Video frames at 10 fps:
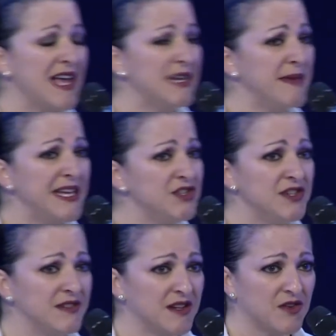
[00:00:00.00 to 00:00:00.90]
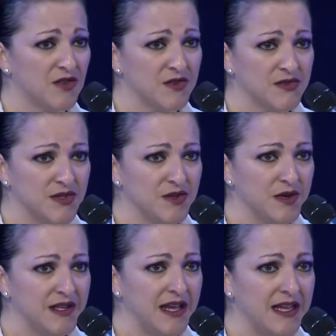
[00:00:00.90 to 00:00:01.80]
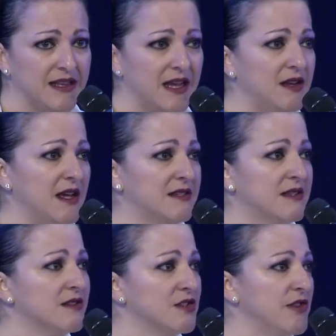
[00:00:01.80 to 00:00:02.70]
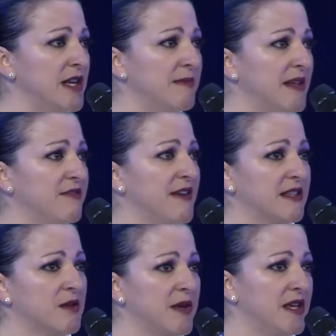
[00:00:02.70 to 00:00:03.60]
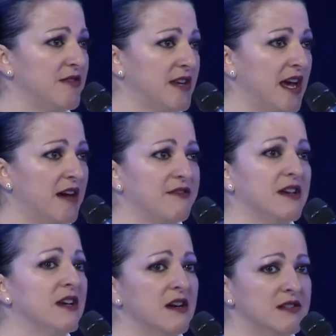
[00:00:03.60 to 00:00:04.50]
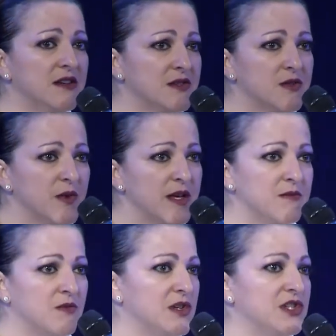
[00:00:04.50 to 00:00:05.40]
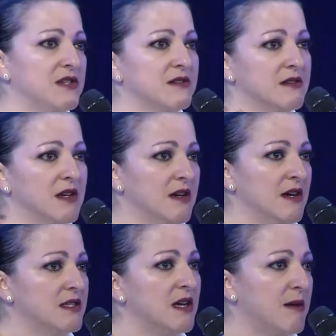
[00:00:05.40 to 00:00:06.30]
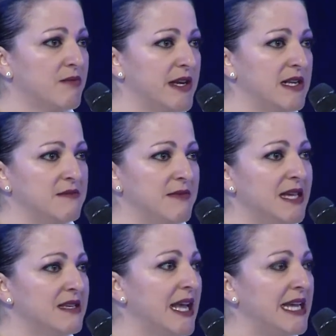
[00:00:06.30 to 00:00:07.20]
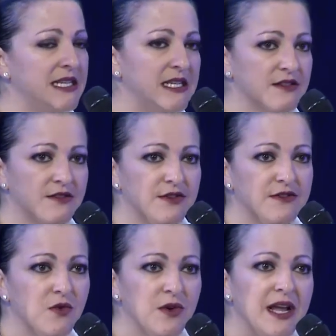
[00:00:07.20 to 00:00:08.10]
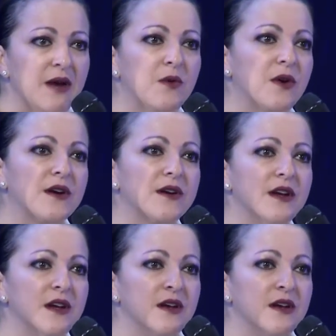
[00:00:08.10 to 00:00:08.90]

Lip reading: animation than girls do, and as illustrated by the fact that we even have Adult Swim, which is a top-rated men 18 to 34 network.